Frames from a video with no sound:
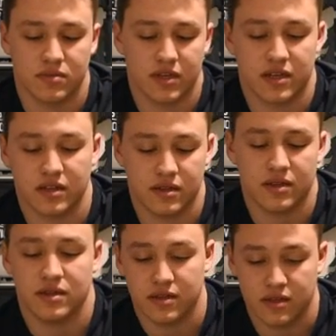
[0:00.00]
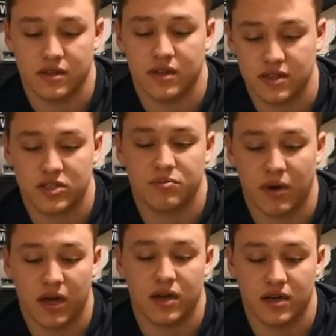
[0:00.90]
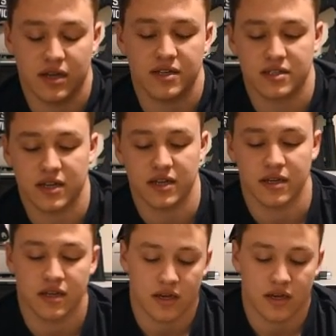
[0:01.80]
Like, it's spot on. It's tight.